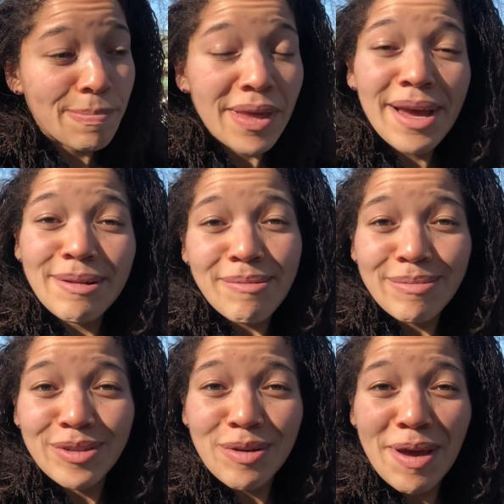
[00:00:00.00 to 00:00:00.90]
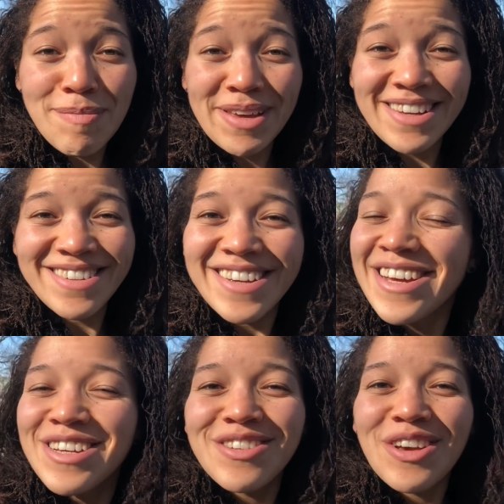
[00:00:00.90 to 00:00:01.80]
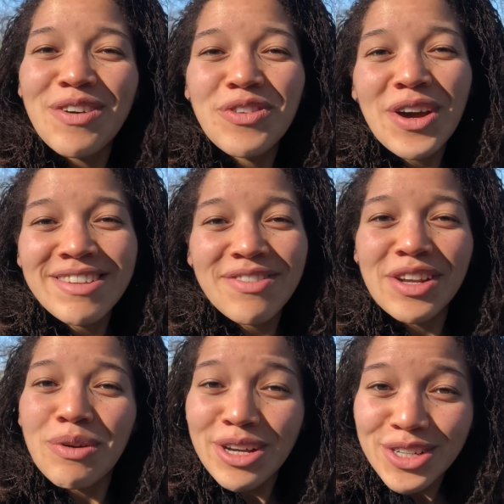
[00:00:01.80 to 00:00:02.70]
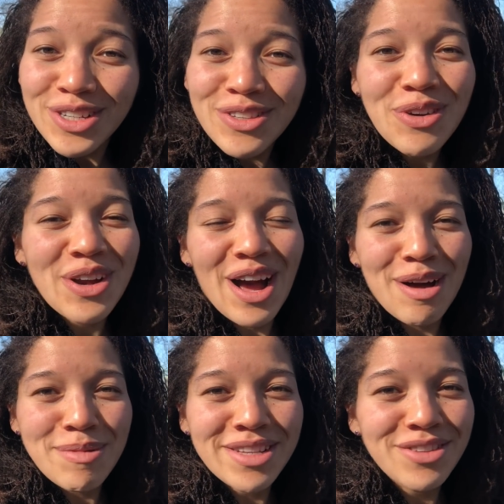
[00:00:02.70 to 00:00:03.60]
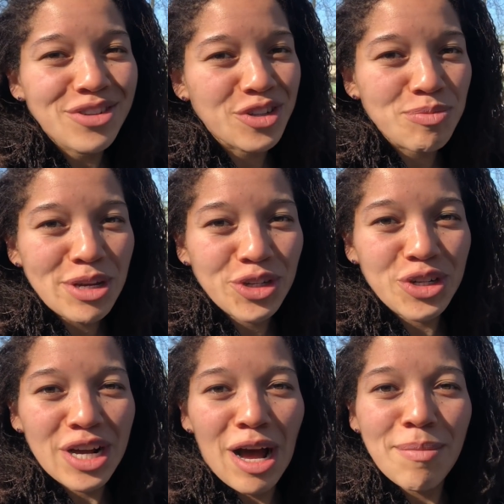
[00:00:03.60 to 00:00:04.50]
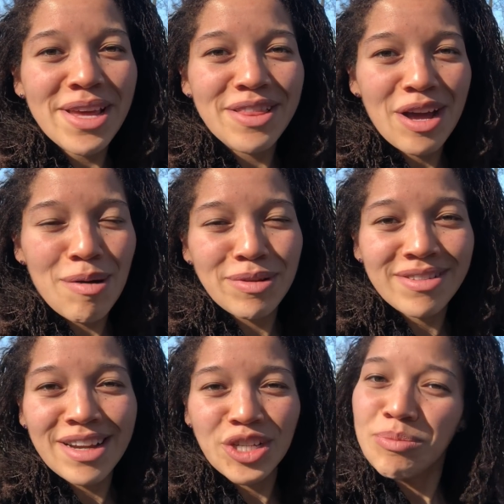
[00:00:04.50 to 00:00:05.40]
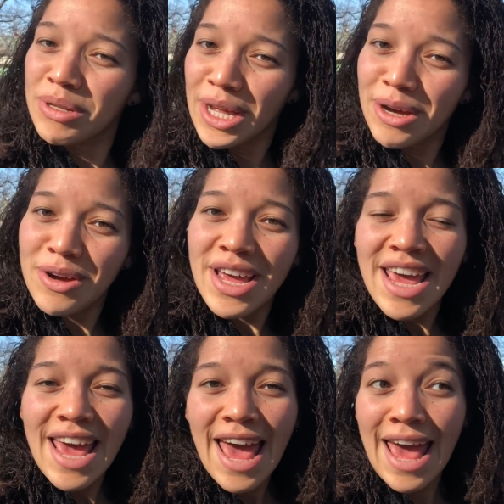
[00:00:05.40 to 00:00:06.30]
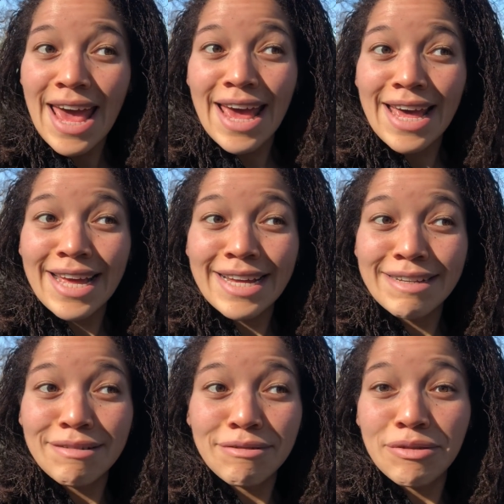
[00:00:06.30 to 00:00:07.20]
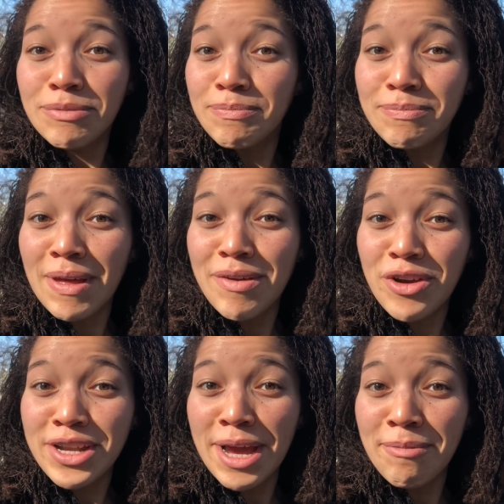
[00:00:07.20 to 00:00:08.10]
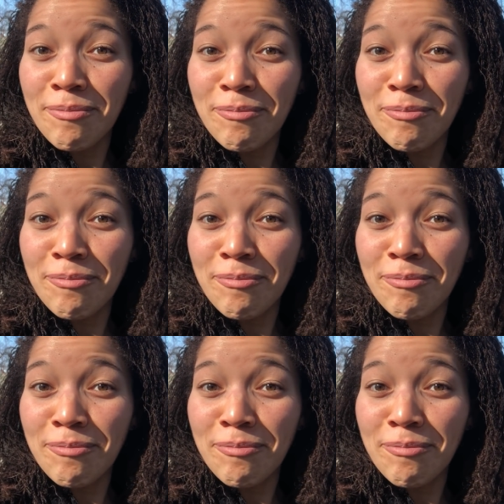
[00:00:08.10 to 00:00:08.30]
Yeah, so I'm happy. So if you guys have any questions or comments, just make sure to comment in the comment section below, and have a good day.